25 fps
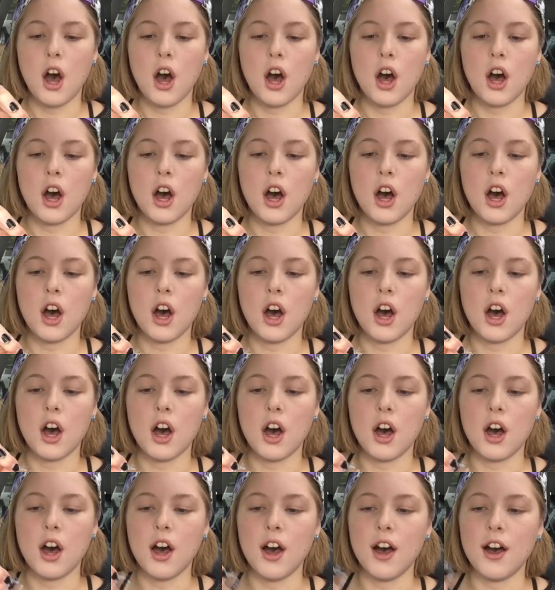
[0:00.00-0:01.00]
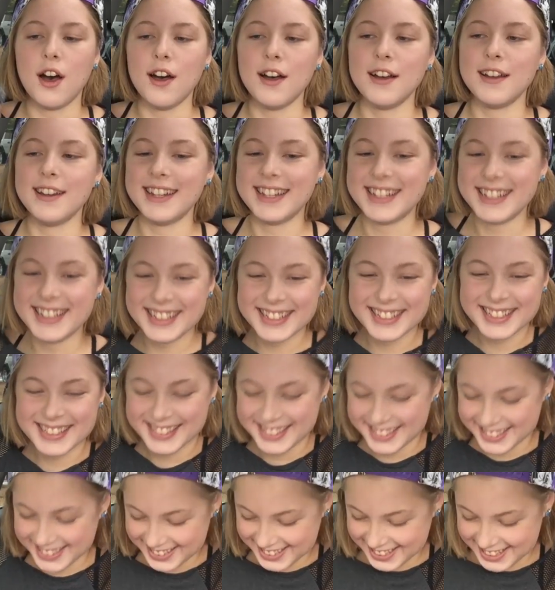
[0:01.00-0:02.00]
Oh.
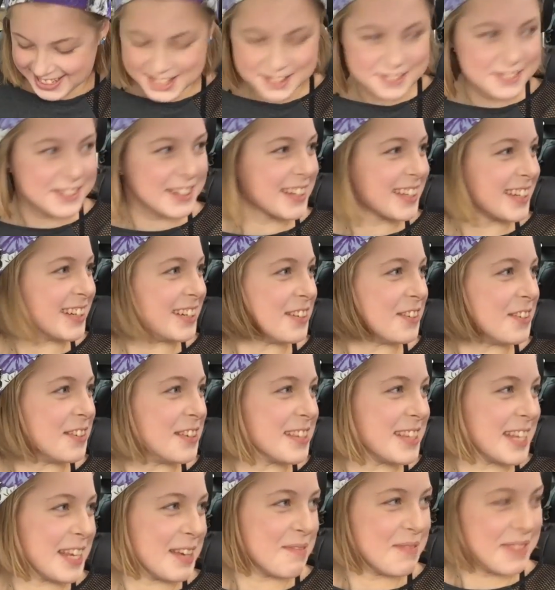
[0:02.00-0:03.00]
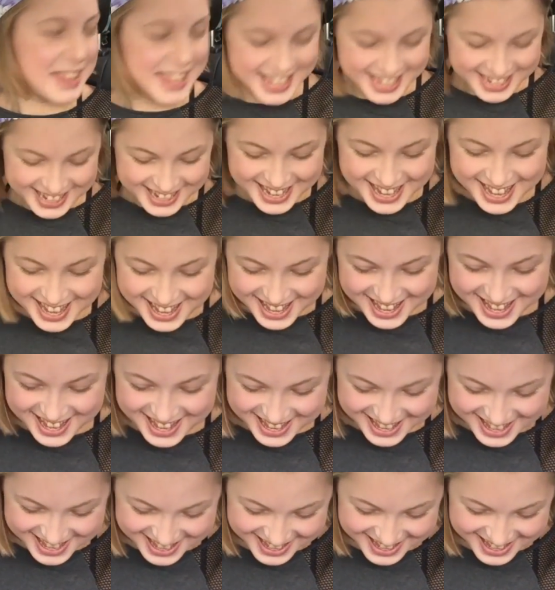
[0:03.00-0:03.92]
You were going to do the same thing.